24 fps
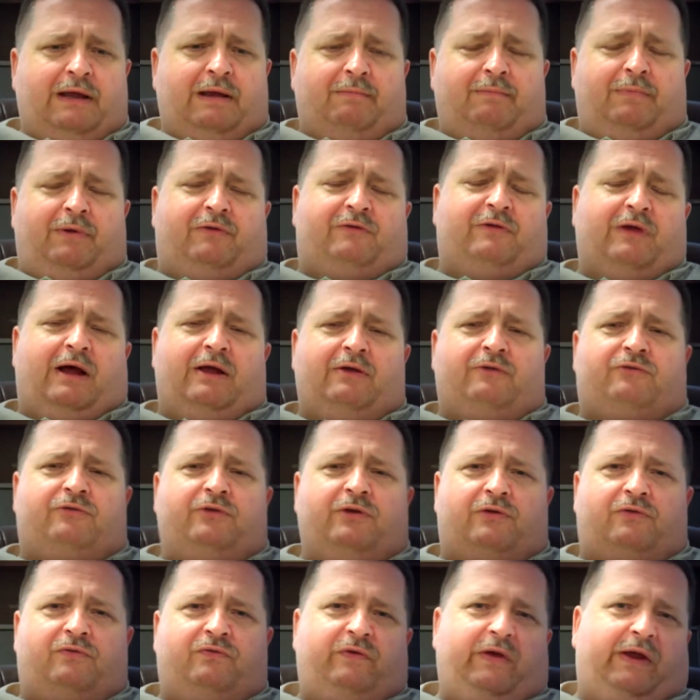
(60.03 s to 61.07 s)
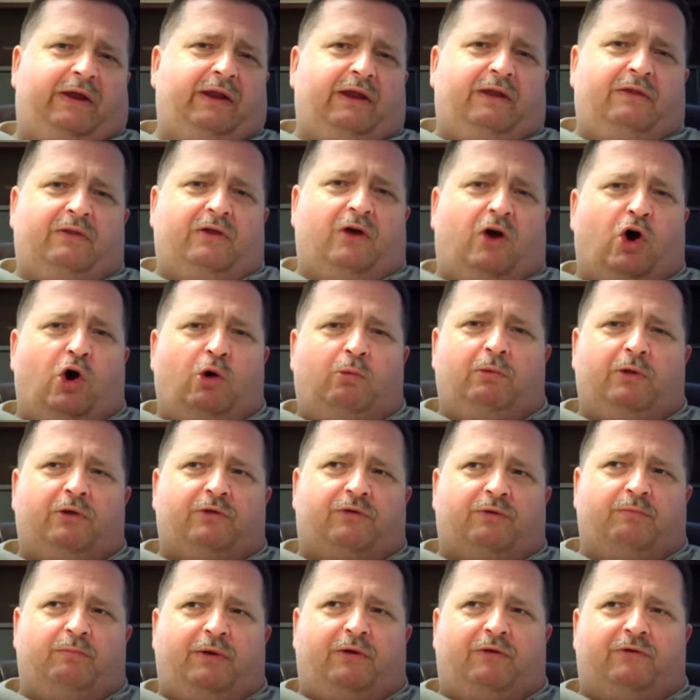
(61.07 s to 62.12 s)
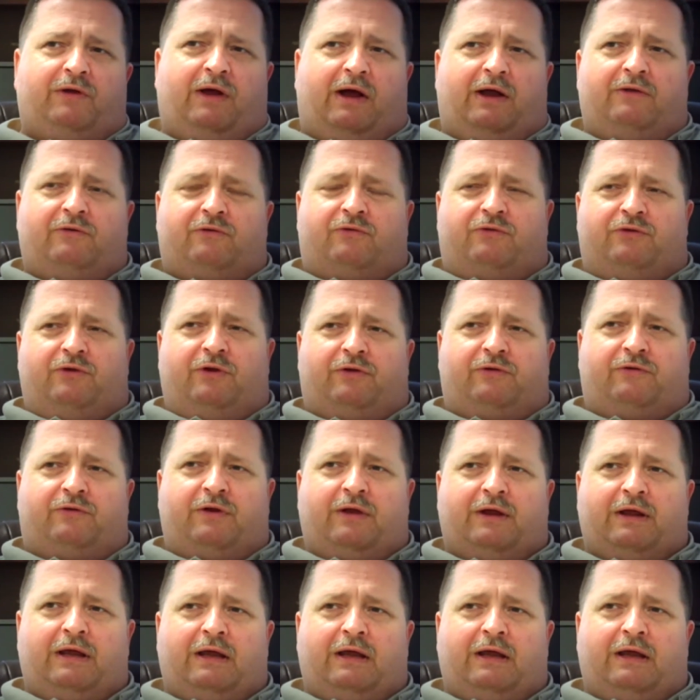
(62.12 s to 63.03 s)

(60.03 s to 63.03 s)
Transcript: besides just feeding the homeless and besides just